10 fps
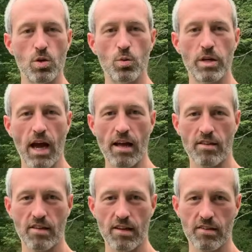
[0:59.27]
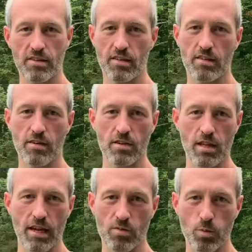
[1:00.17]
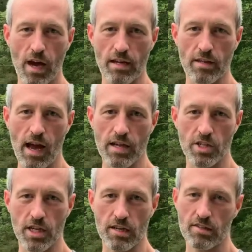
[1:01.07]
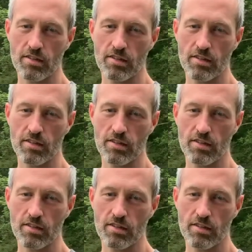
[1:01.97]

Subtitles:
We got 6 silver lace Wyandotte chicks.